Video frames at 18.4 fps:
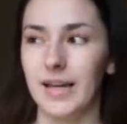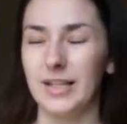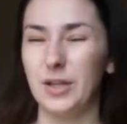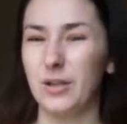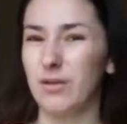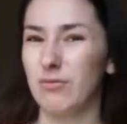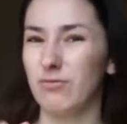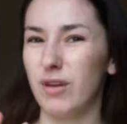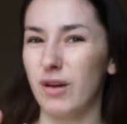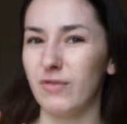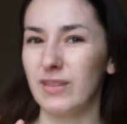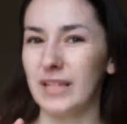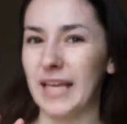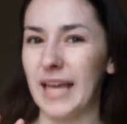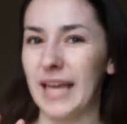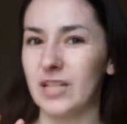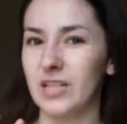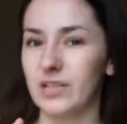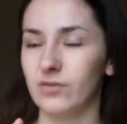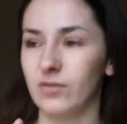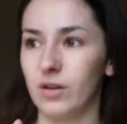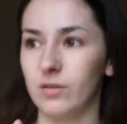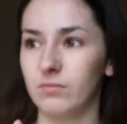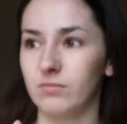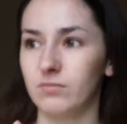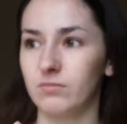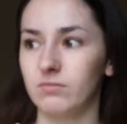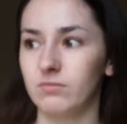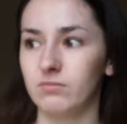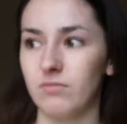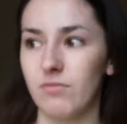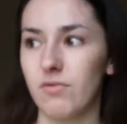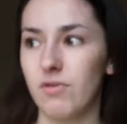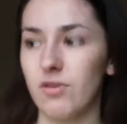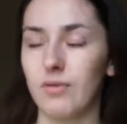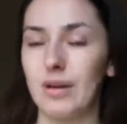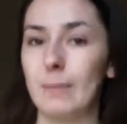and you can roughly gauge it's from
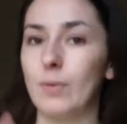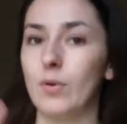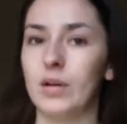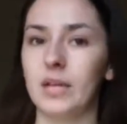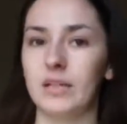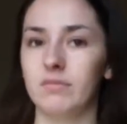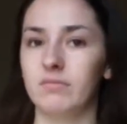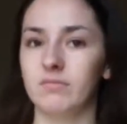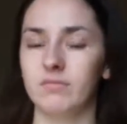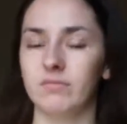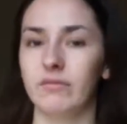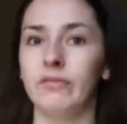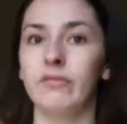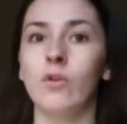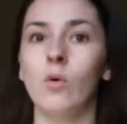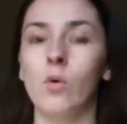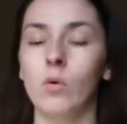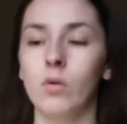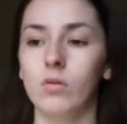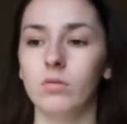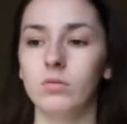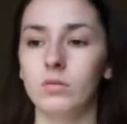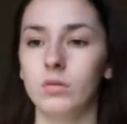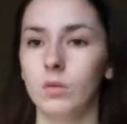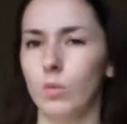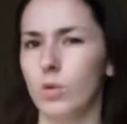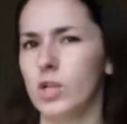3.4,